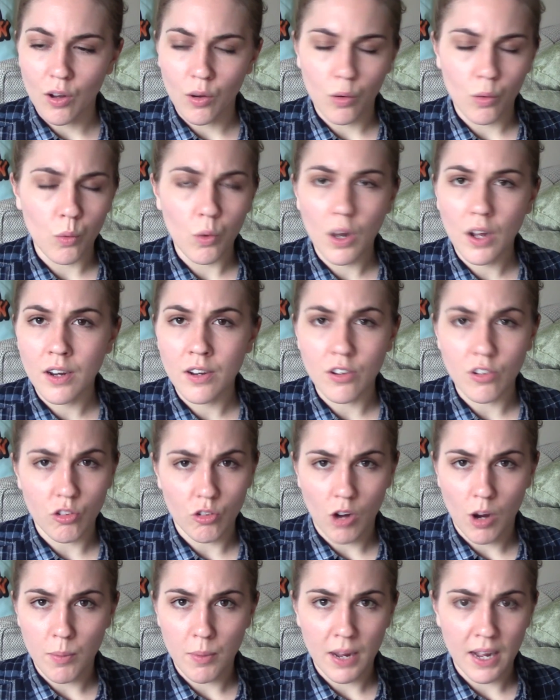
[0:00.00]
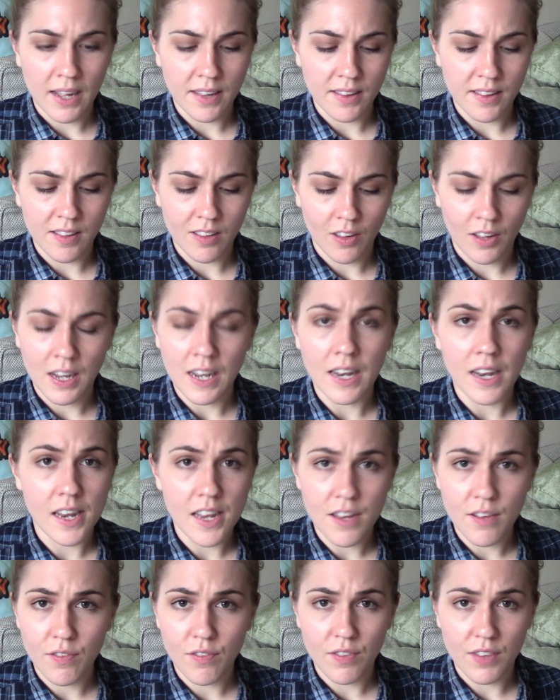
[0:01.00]
all I can describe it as is like a
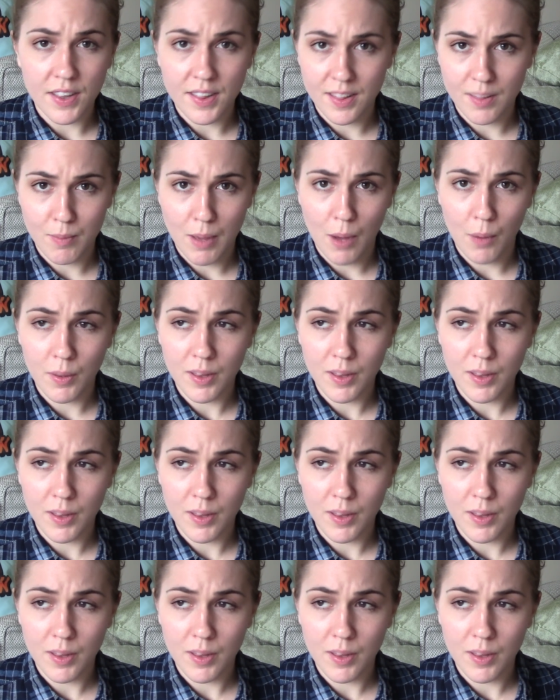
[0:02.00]
leafy smell.